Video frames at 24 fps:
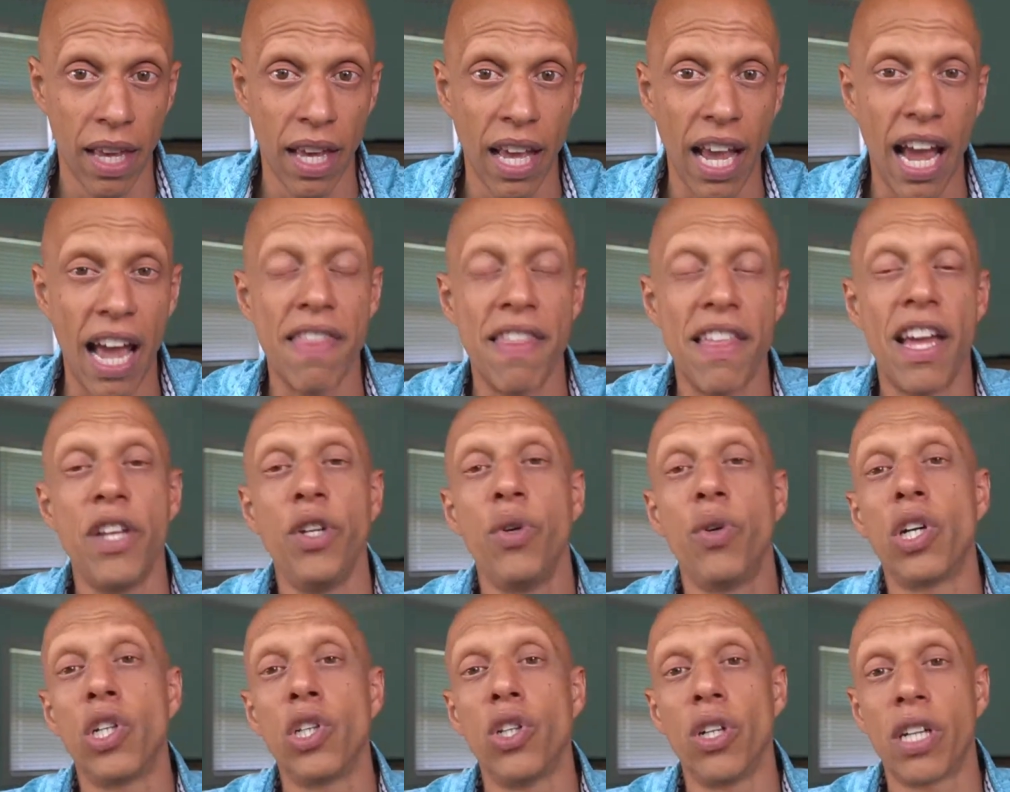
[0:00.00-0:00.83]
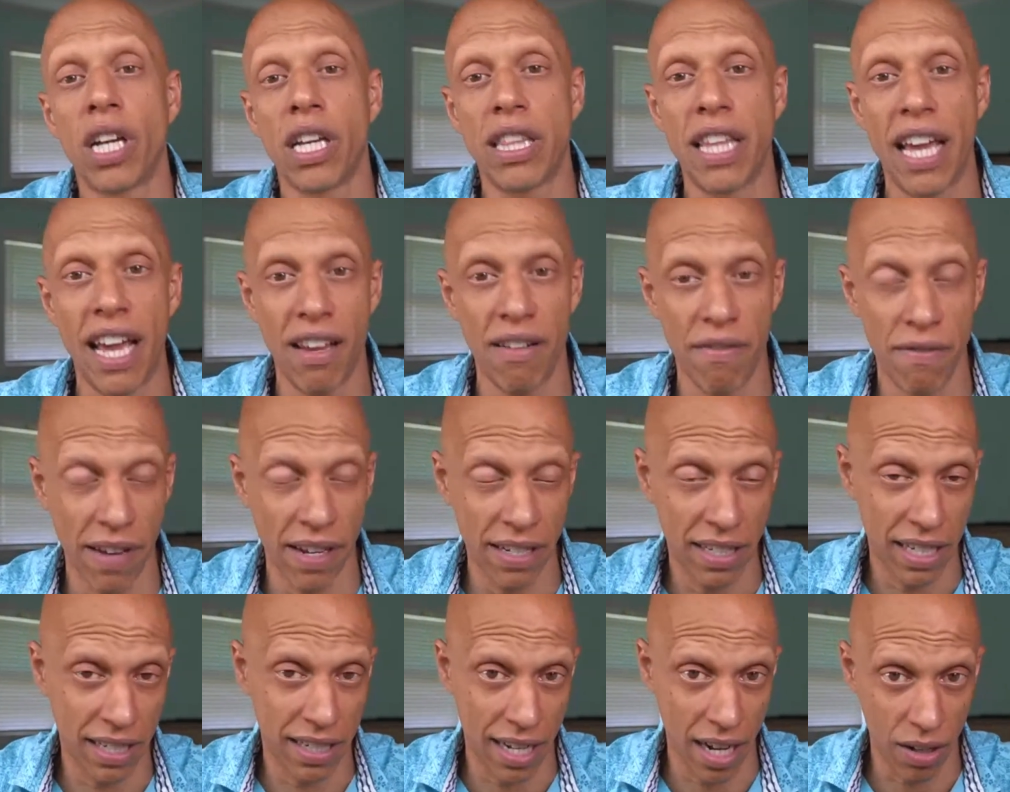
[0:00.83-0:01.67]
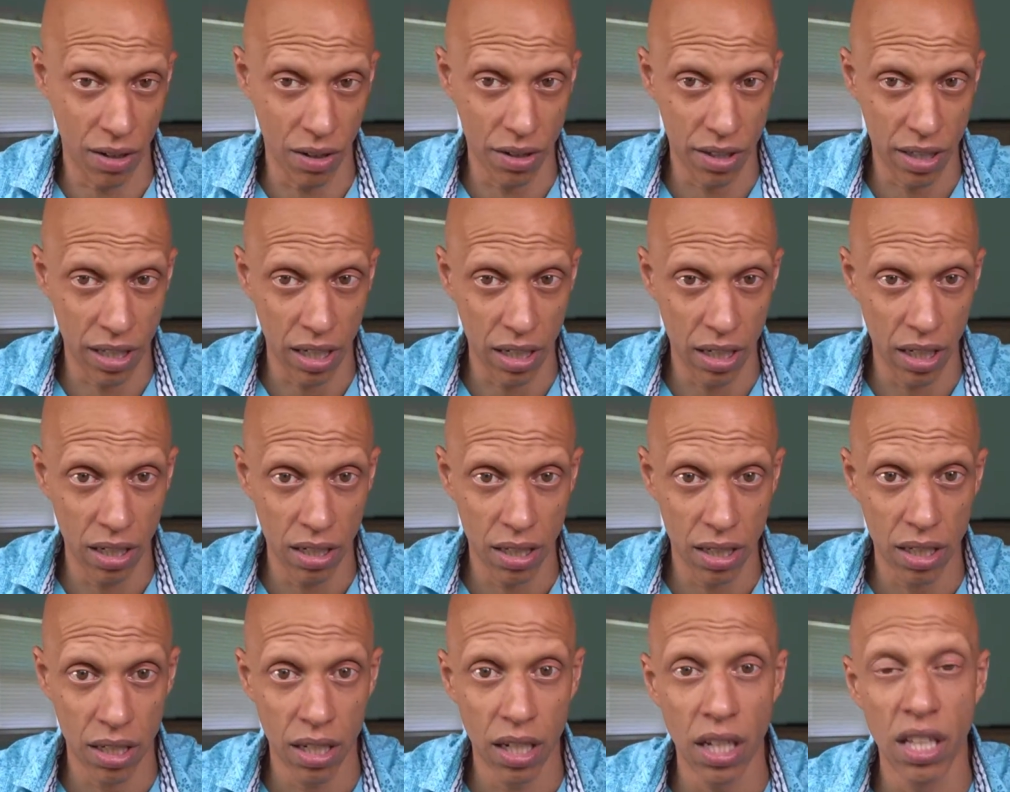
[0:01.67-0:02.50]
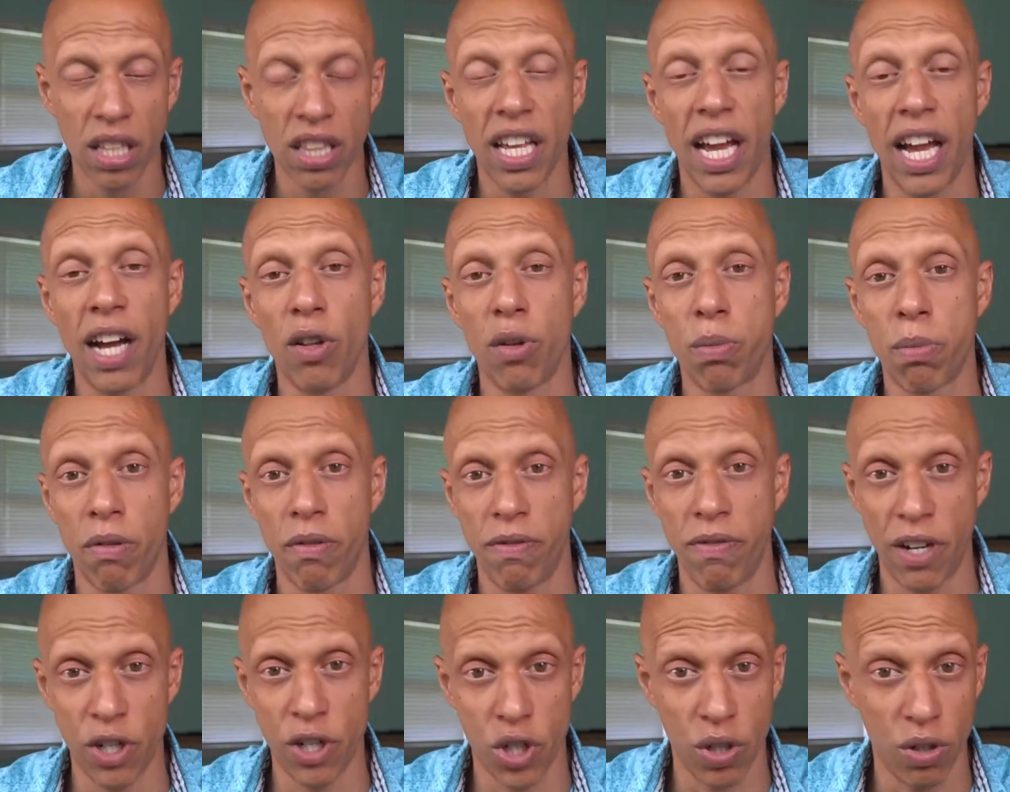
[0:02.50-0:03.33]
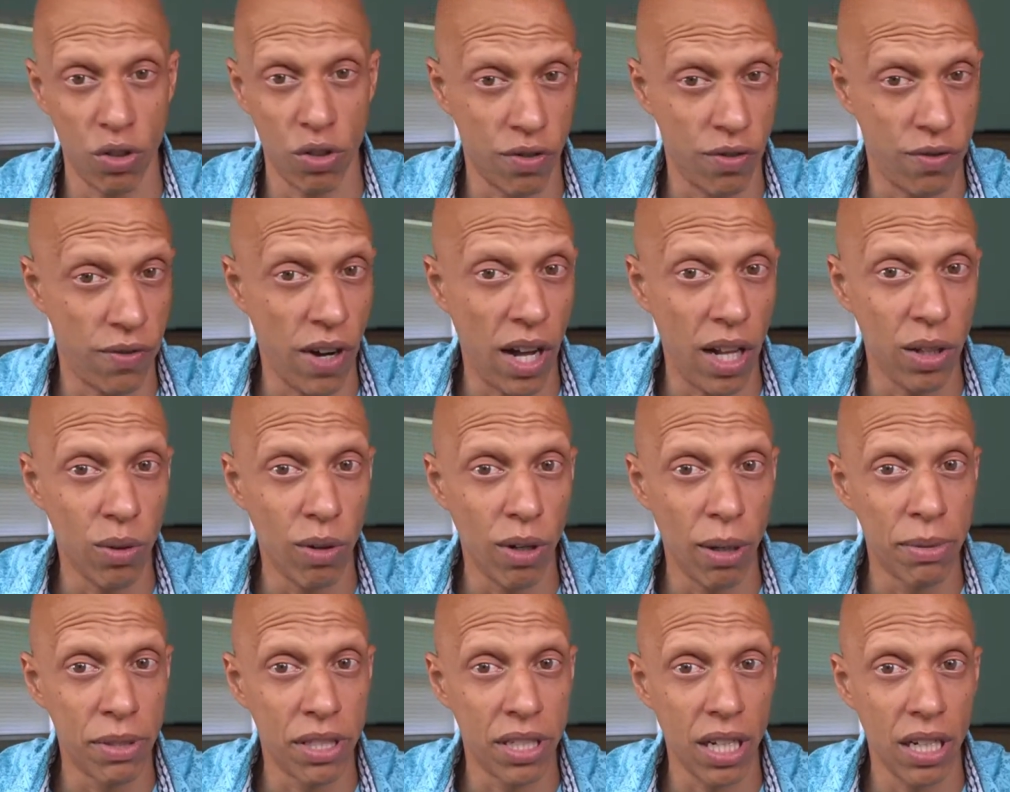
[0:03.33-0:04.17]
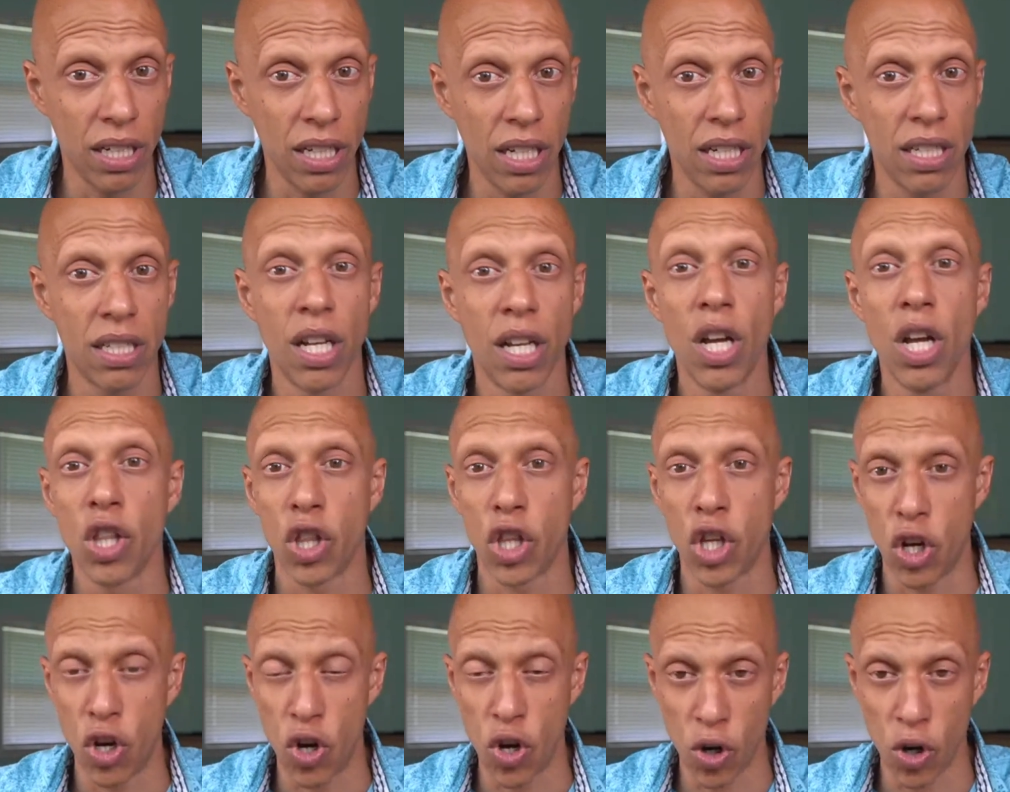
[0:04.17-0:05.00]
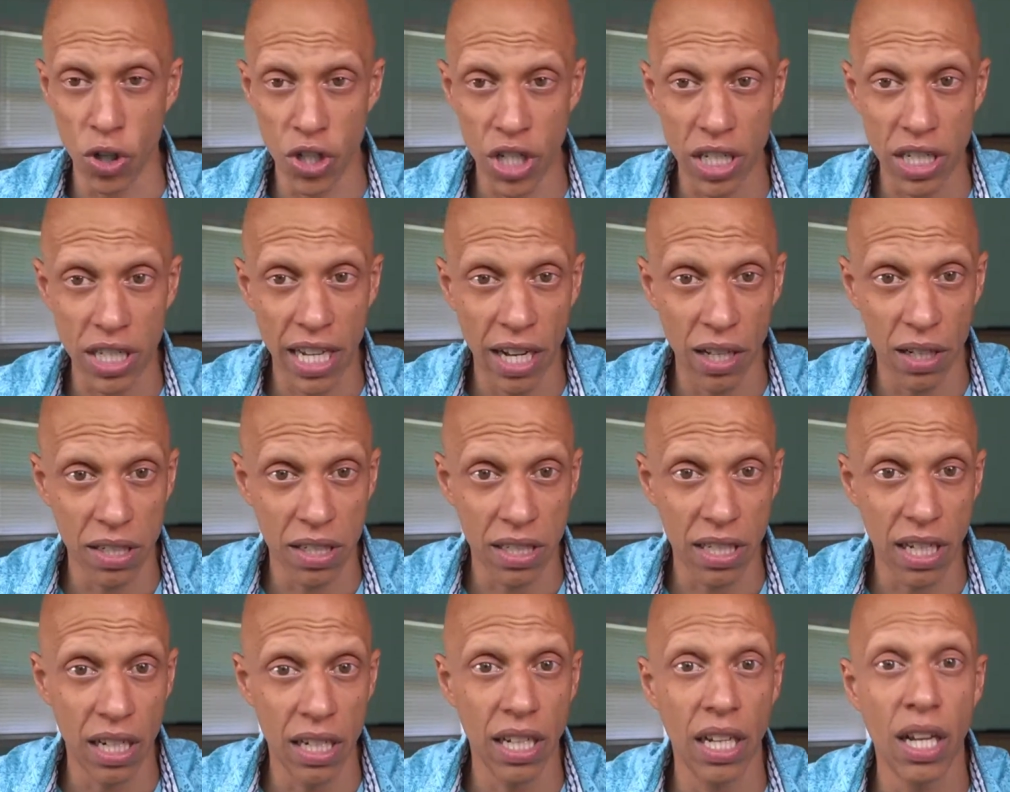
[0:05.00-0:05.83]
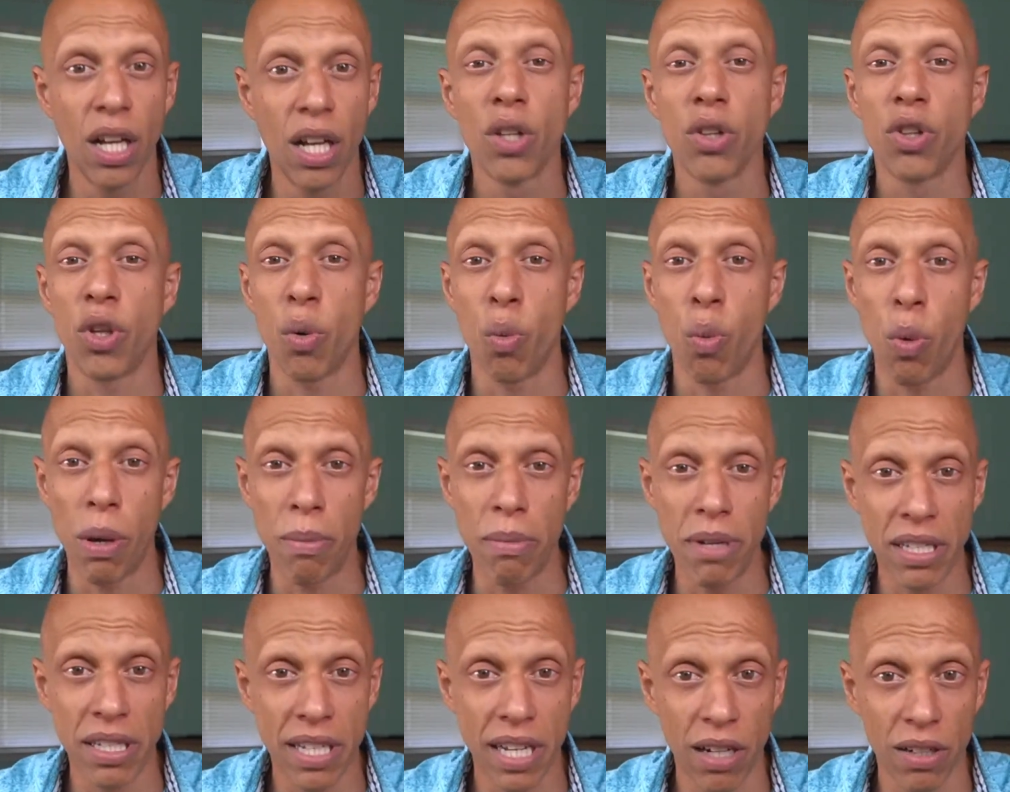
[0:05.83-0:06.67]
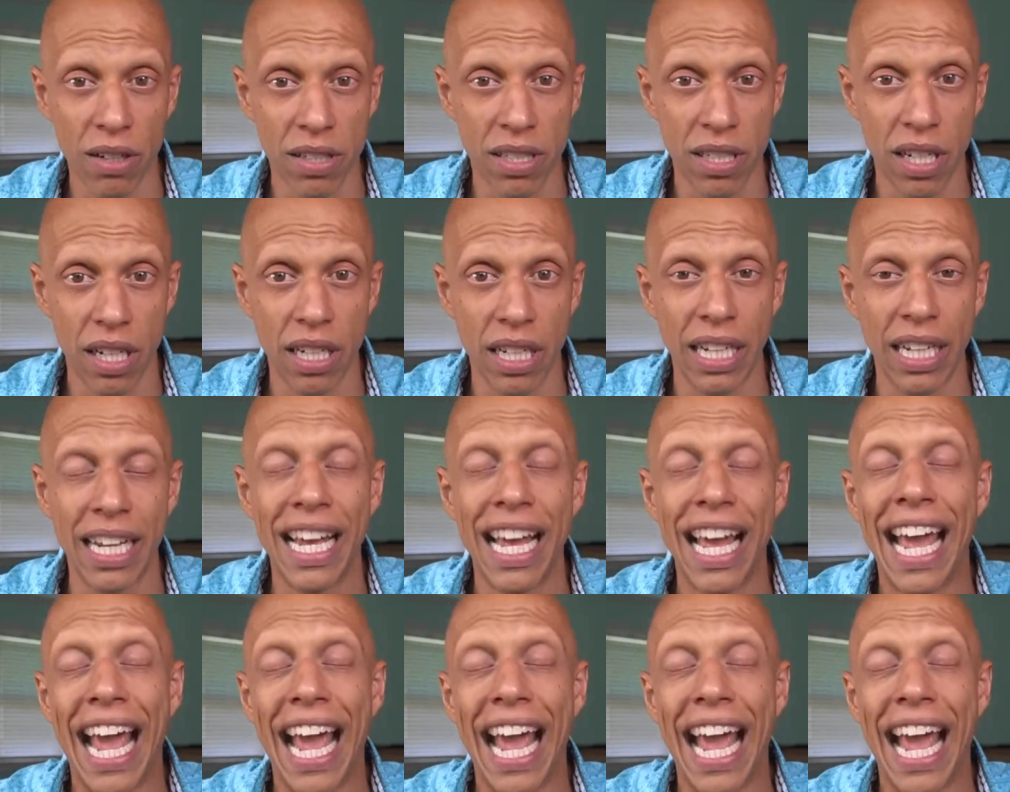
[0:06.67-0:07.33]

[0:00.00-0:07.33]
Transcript: And then you can look at the Adventist health studies the health professionals follow up studies, the nurses' health study, the women's health study.